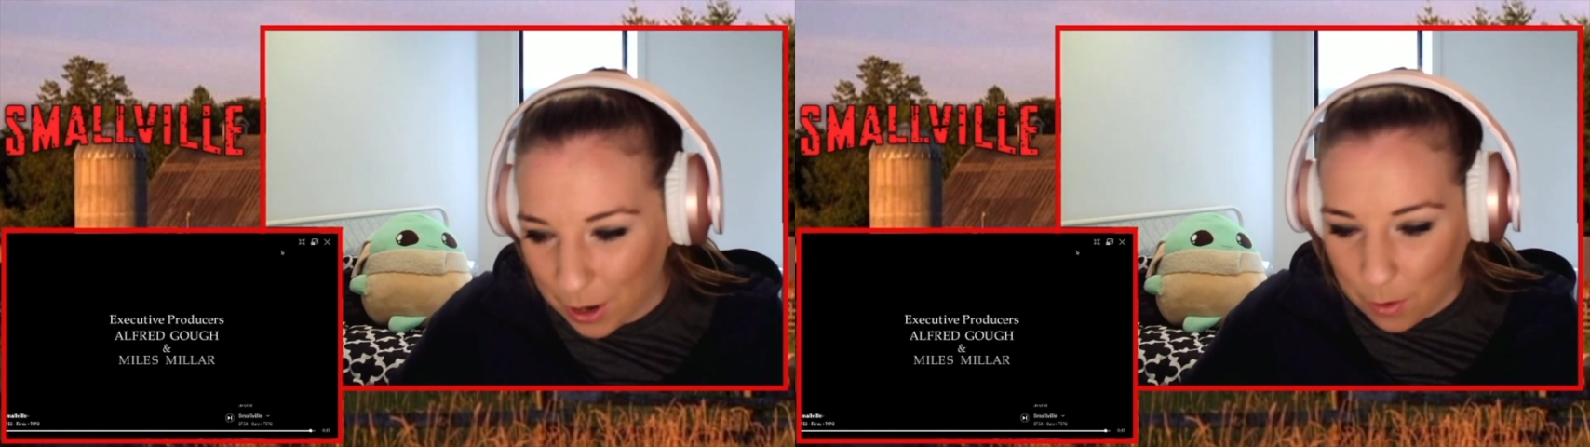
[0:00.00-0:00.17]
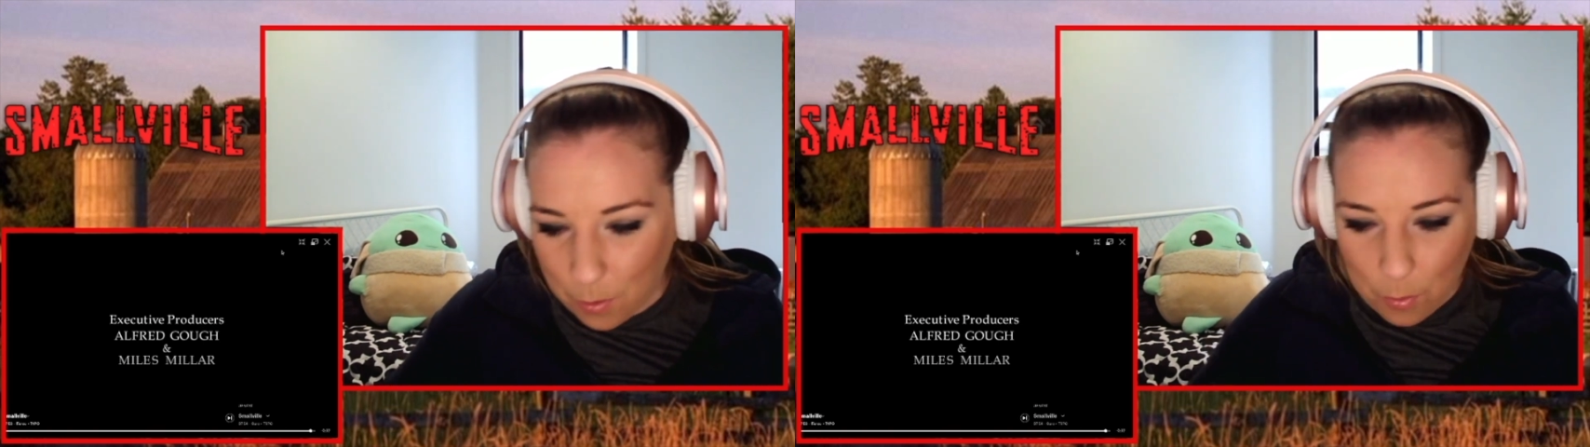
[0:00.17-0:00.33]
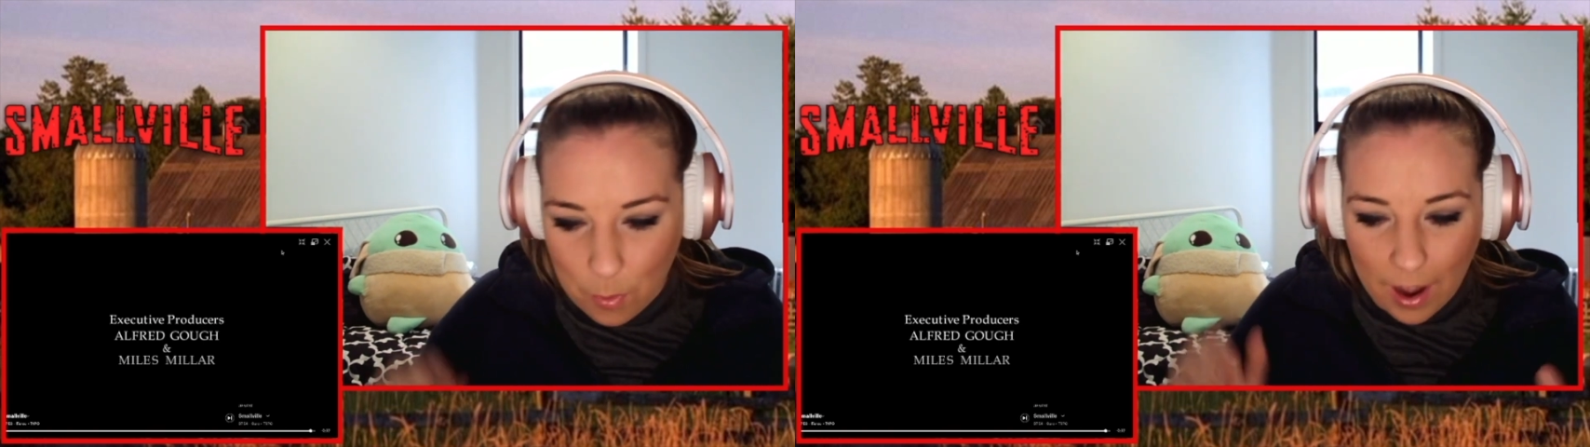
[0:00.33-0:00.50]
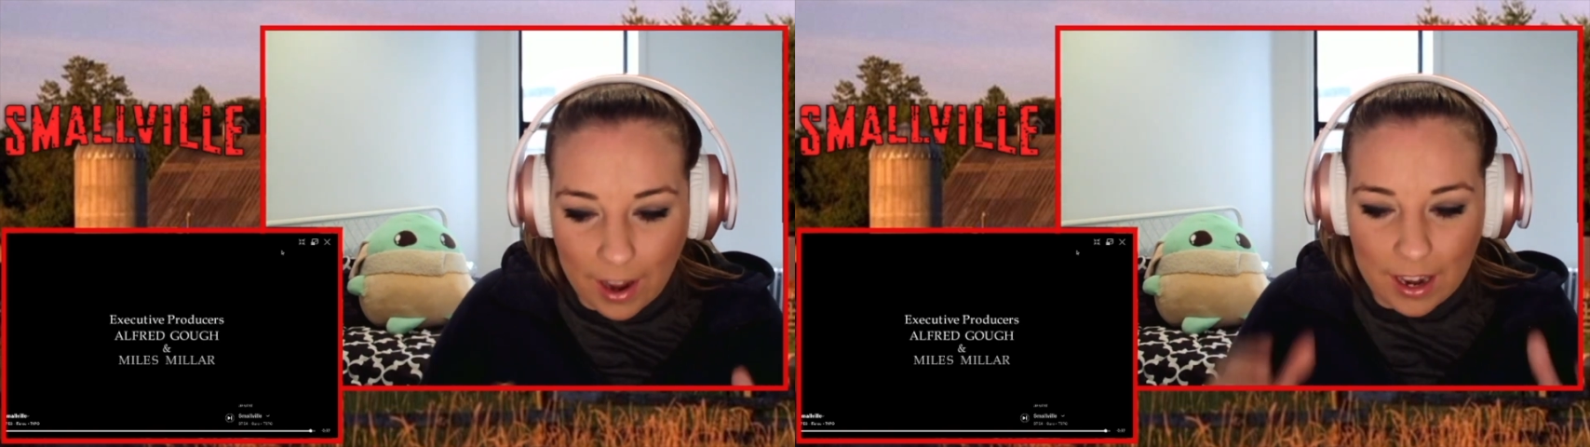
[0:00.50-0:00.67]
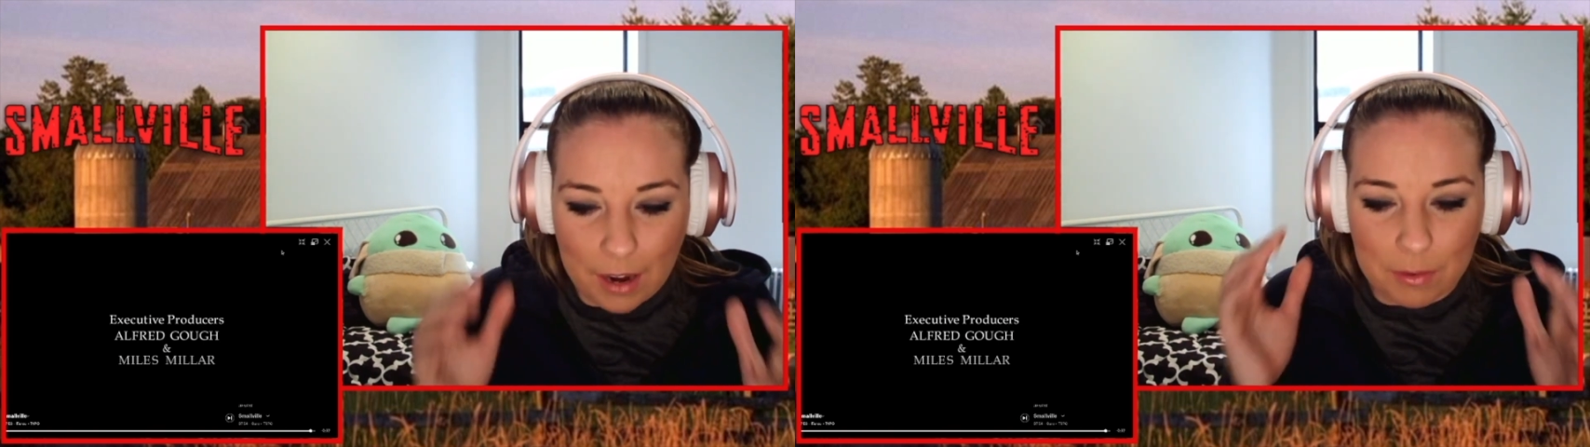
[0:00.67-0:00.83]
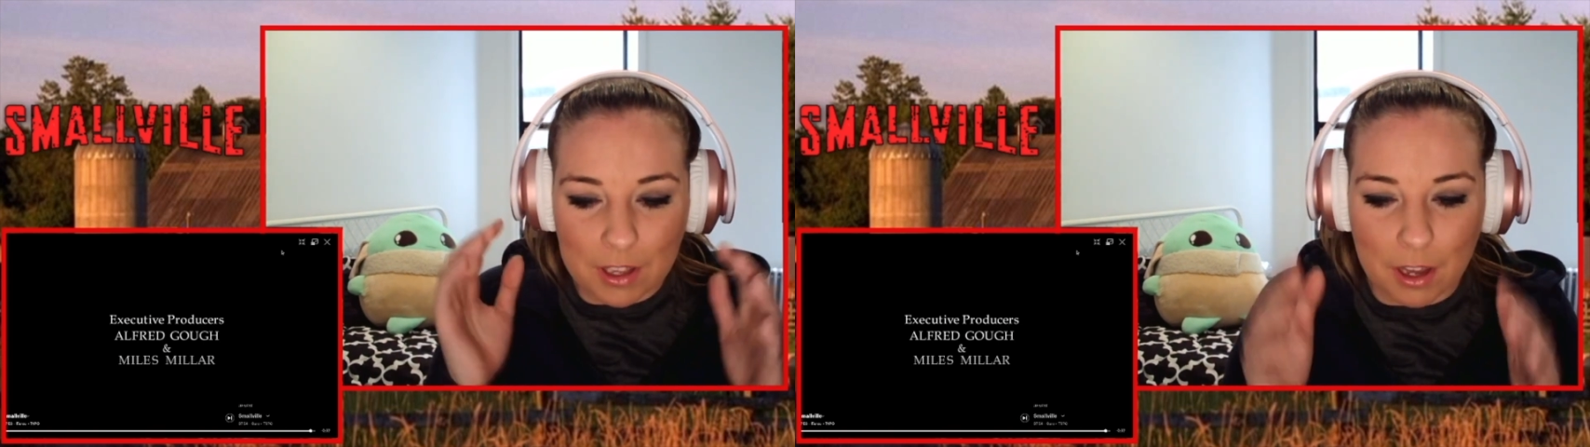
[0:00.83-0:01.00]
Why
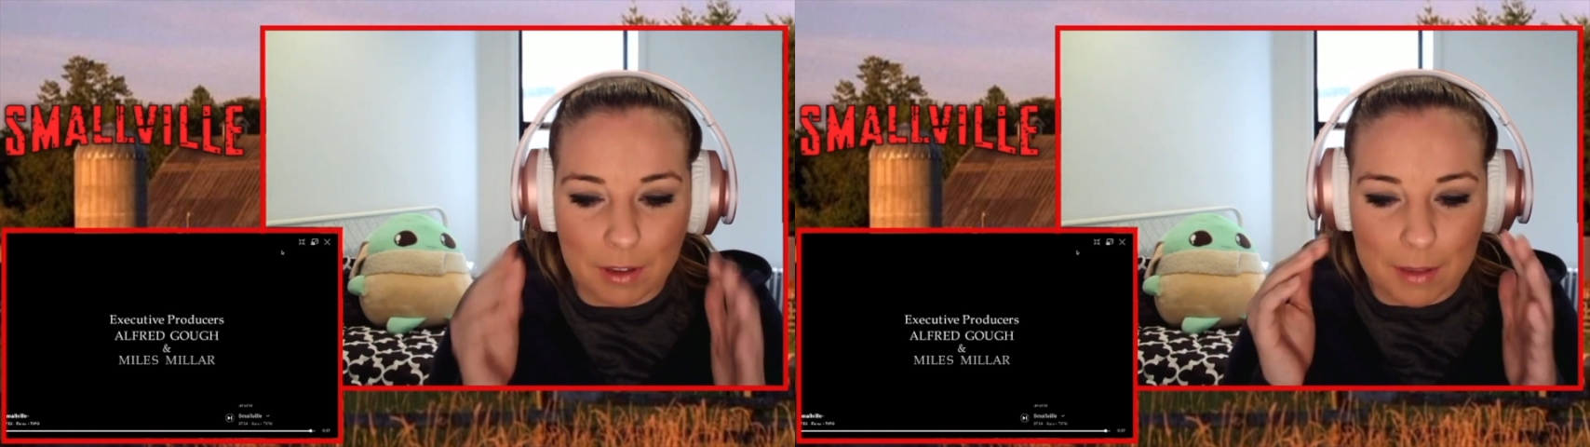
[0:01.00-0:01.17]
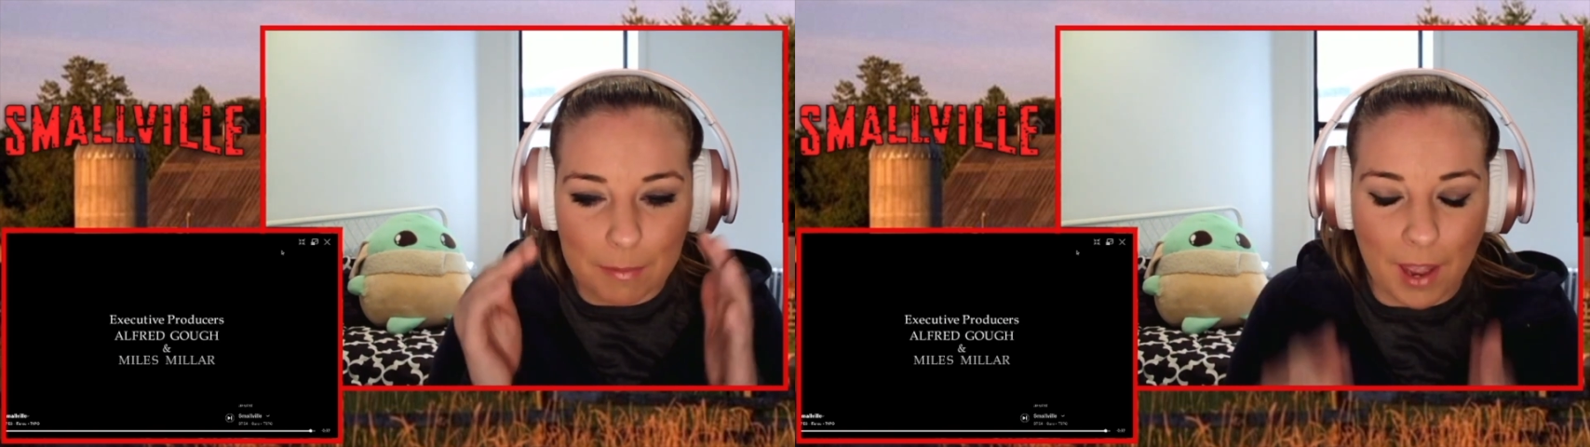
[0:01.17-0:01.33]
are we going